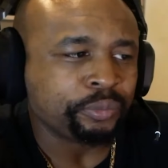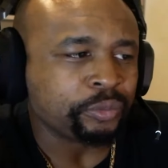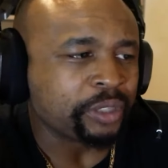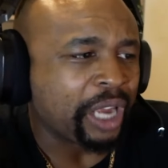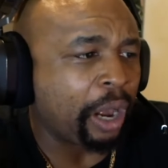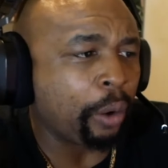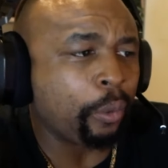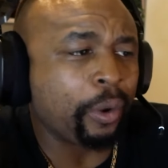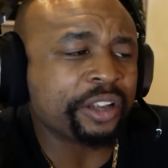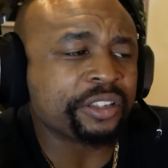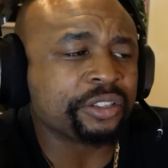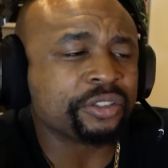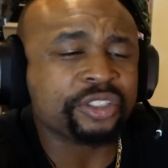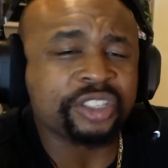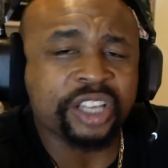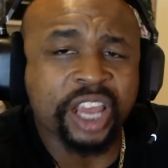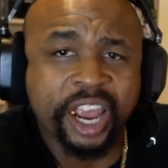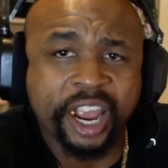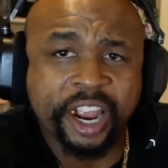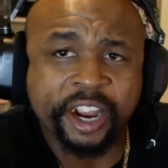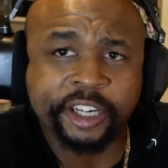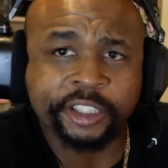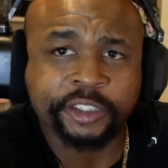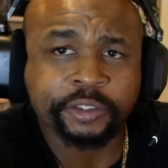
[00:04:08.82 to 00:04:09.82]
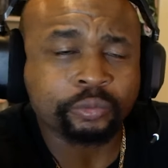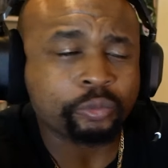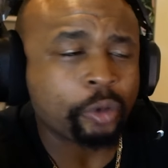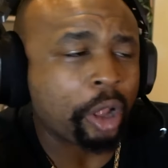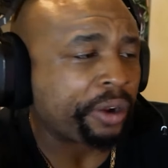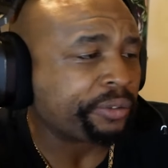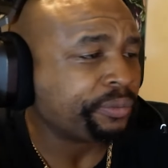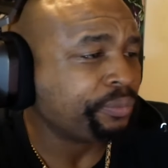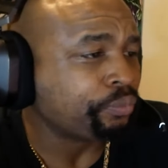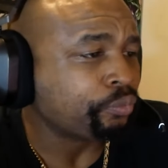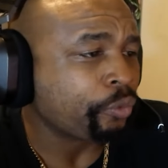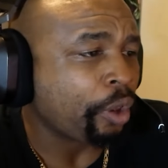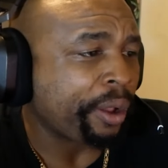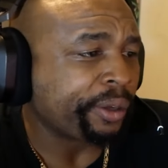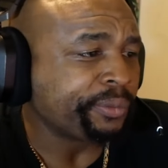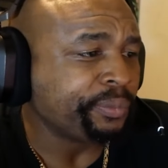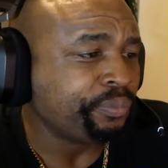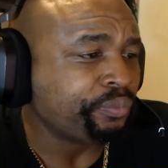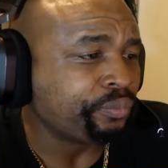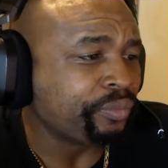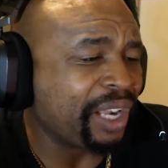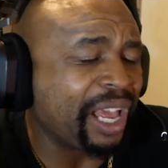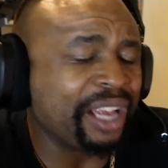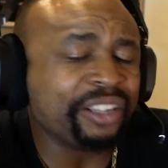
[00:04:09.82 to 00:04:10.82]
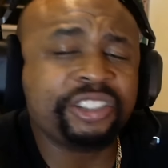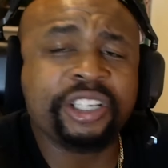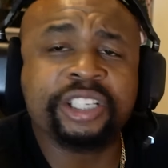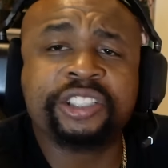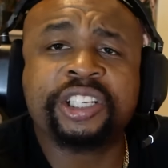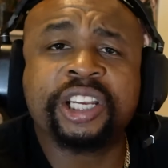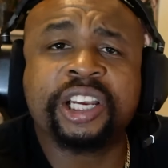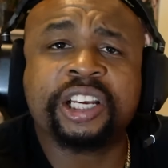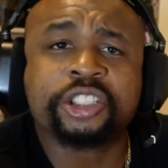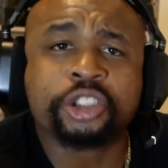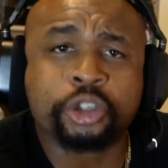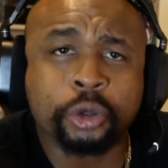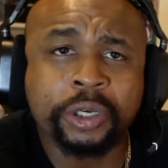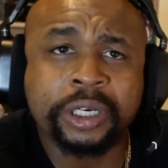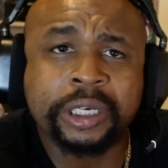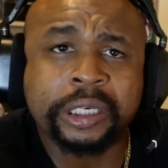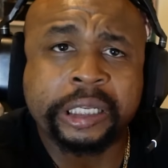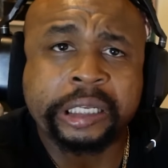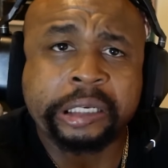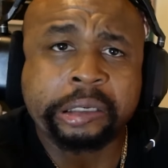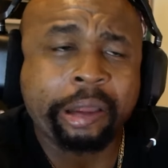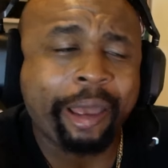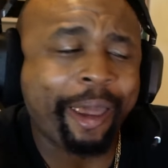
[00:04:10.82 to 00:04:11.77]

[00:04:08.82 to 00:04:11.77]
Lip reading: I wasn't scared. That's just the adrenaline.